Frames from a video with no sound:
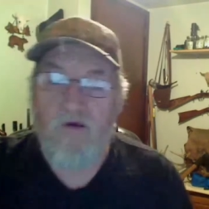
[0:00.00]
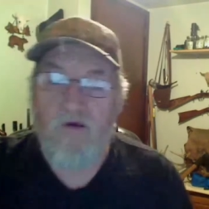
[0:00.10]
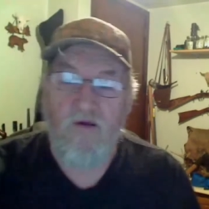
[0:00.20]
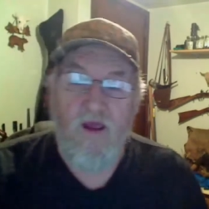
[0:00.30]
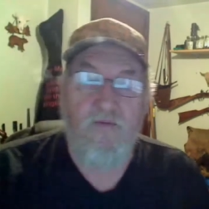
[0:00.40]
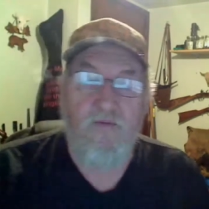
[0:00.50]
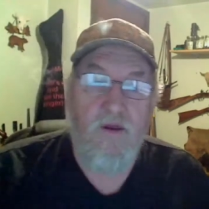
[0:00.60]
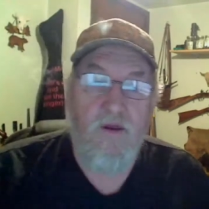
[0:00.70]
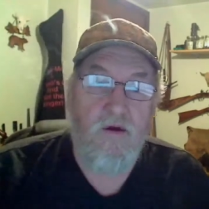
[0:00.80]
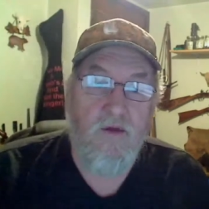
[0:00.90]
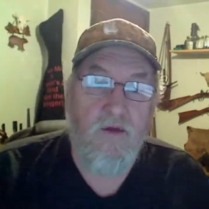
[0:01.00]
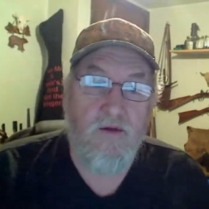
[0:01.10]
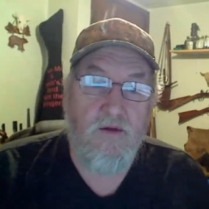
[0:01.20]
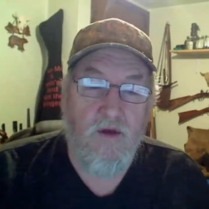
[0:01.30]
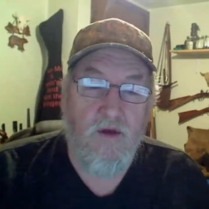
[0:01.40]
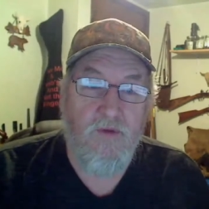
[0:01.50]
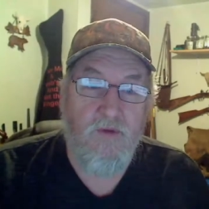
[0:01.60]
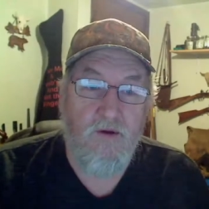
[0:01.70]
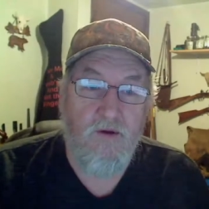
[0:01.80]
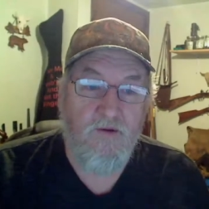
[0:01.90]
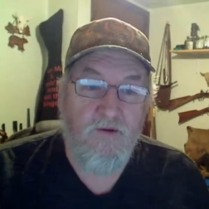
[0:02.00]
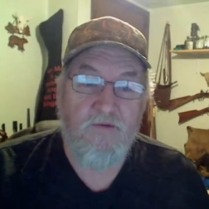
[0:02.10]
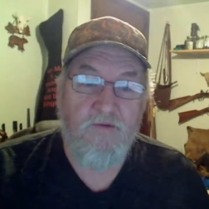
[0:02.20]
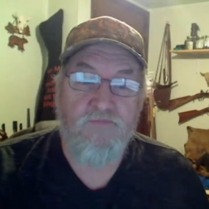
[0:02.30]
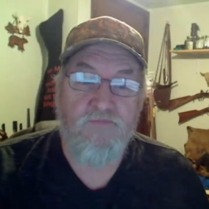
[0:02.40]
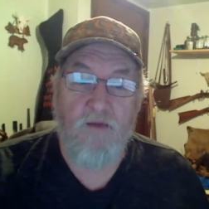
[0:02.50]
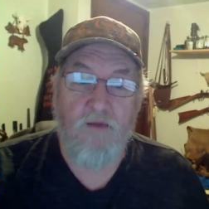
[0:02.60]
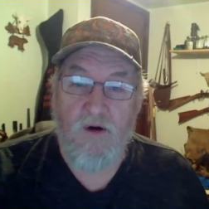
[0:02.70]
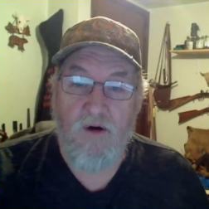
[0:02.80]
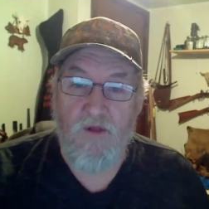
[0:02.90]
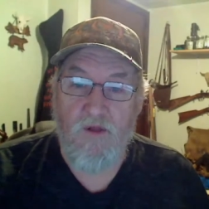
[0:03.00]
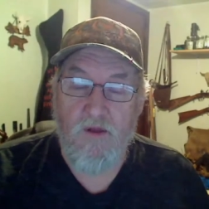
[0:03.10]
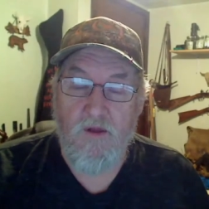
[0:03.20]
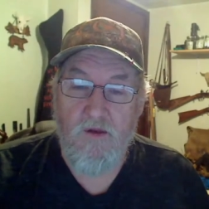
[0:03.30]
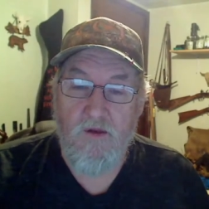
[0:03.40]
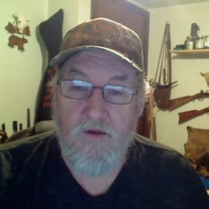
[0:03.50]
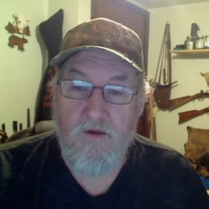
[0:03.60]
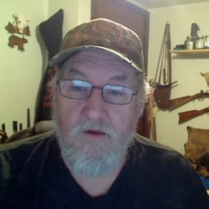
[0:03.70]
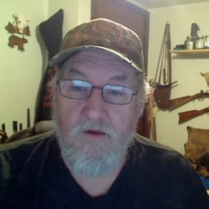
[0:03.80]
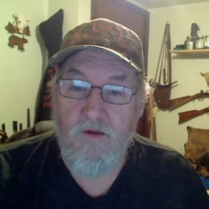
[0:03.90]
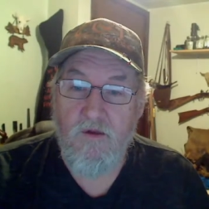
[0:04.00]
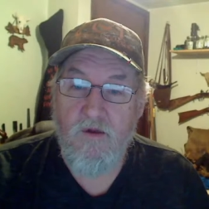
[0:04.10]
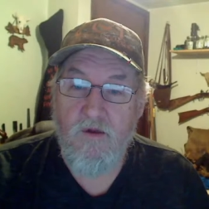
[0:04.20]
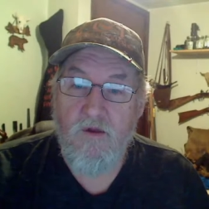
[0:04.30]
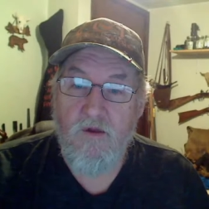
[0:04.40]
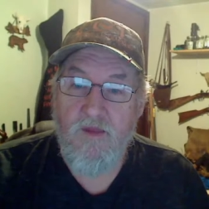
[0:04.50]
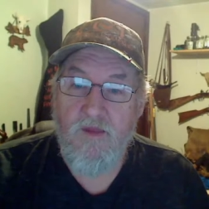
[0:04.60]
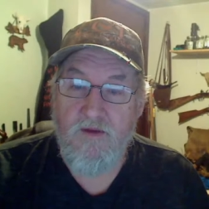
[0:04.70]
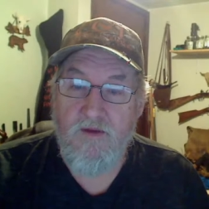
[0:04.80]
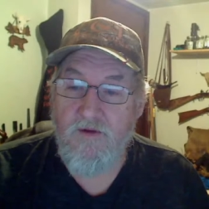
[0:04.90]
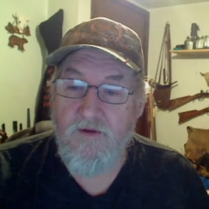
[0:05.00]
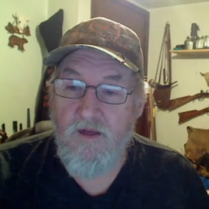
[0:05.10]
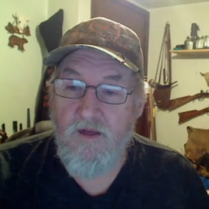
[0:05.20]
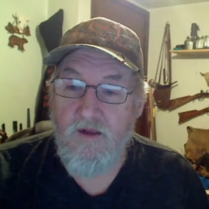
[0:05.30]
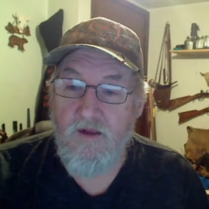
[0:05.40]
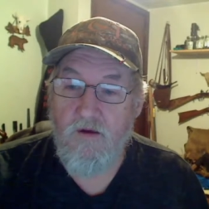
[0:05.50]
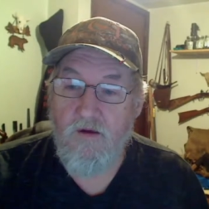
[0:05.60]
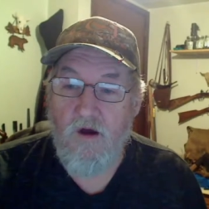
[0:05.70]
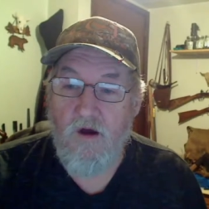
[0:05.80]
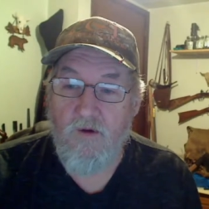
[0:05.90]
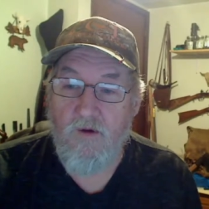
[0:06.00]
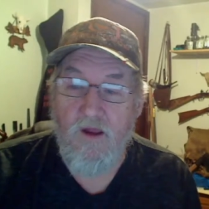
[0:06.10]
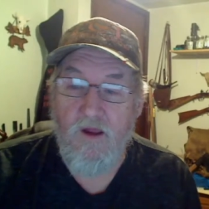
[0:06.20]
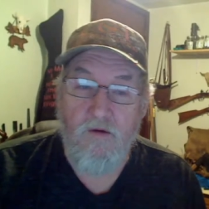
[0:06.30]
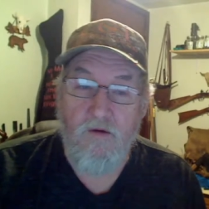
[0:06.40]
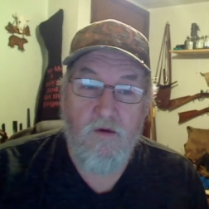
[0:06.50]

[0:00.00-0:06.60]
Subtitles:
Any video that is up in public that doesn't get a copyright